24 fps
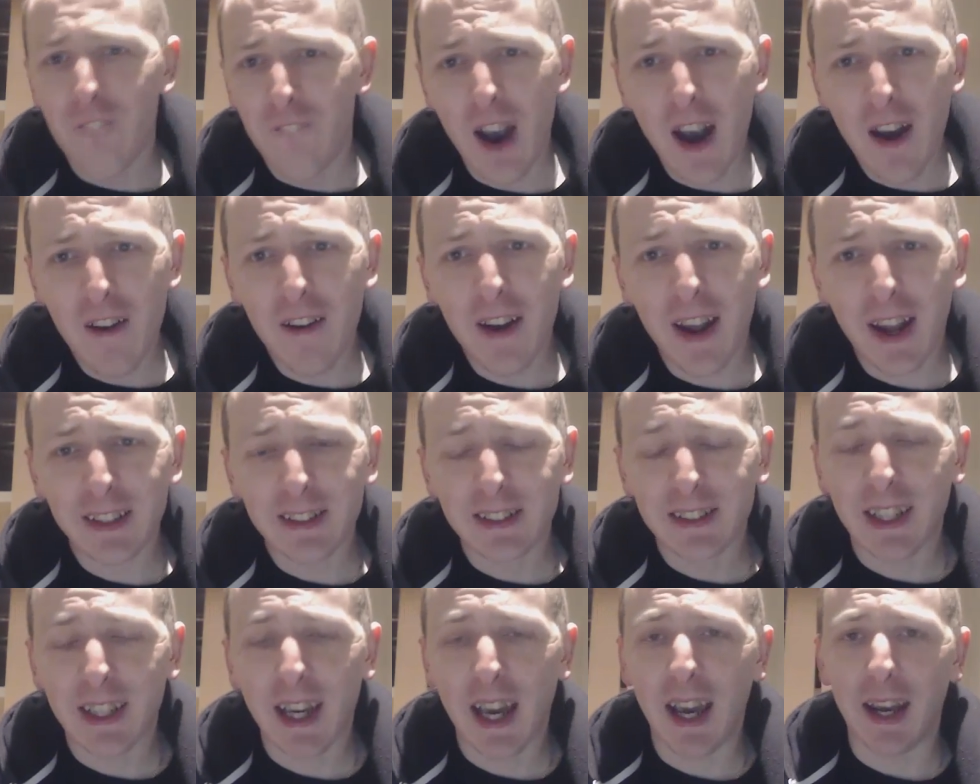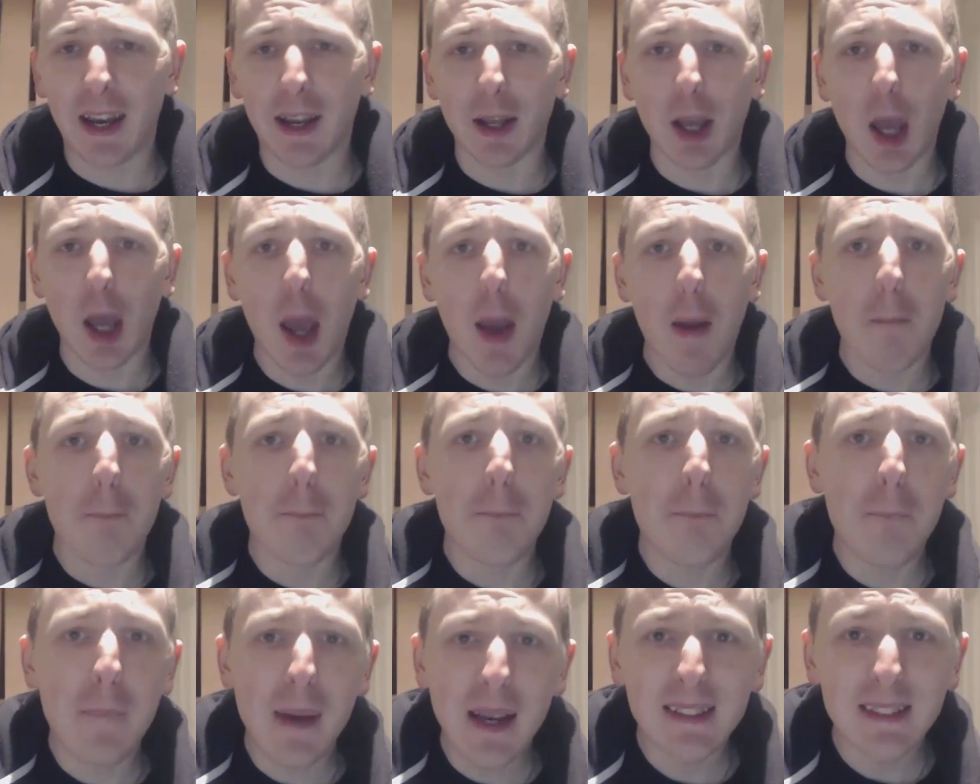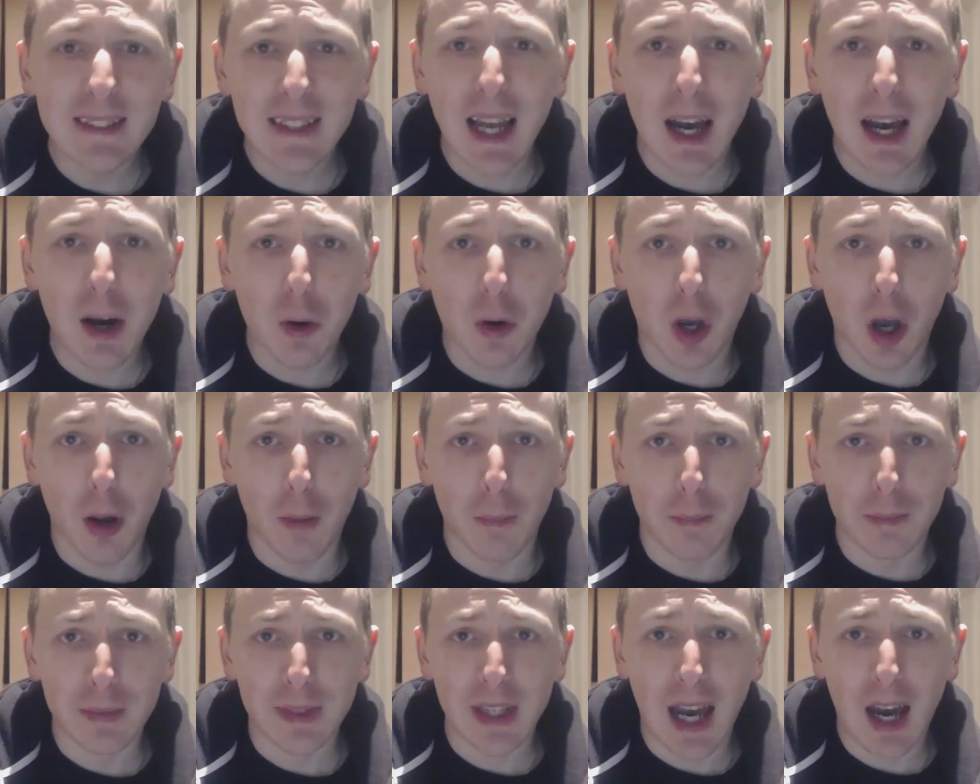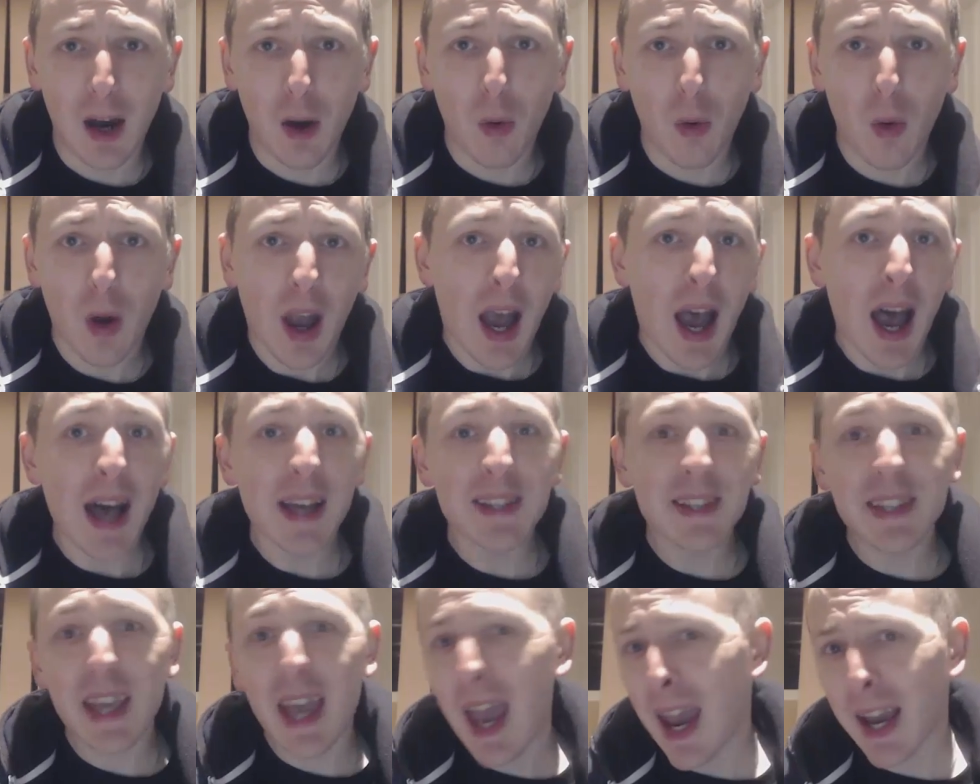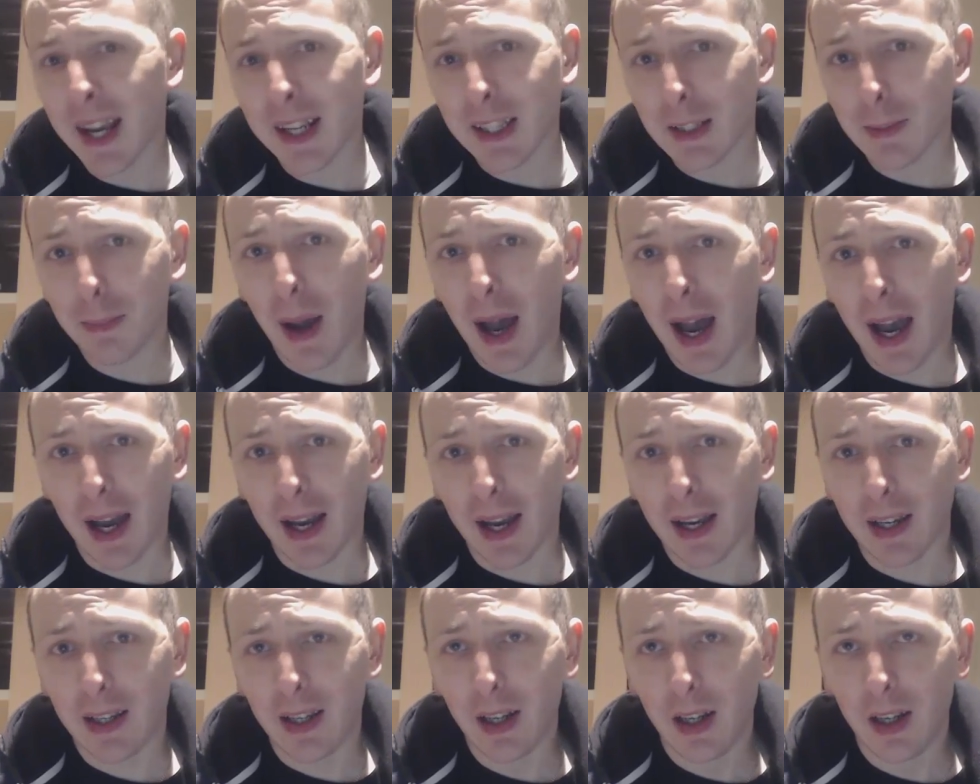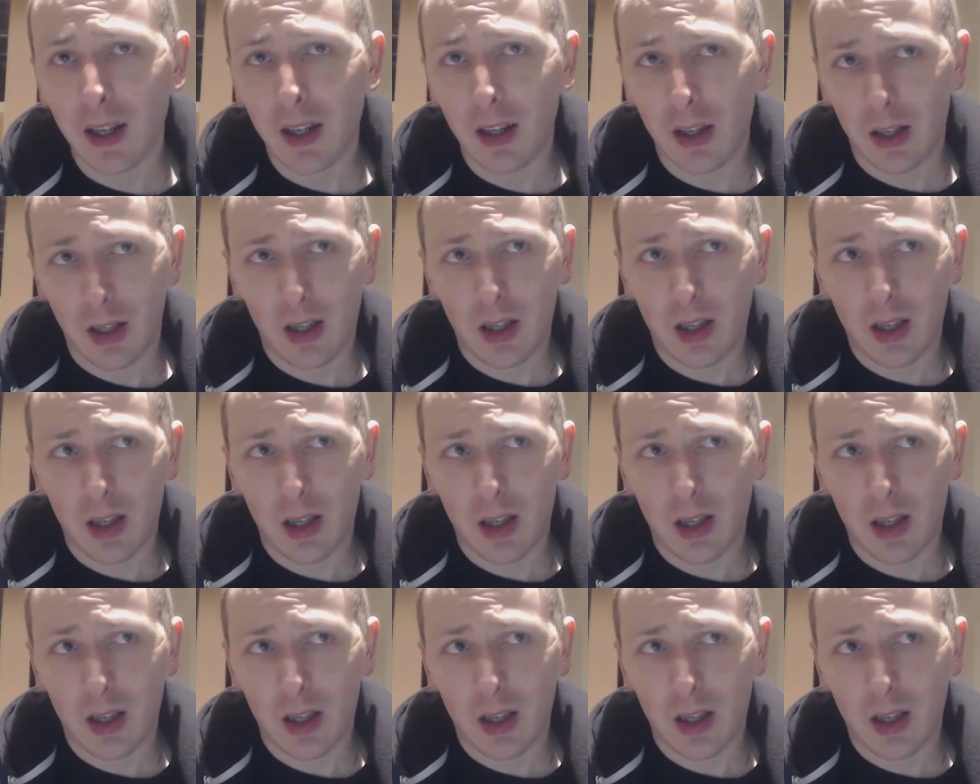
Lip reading: Very entertaining. Mizdow comes out as X-Pac.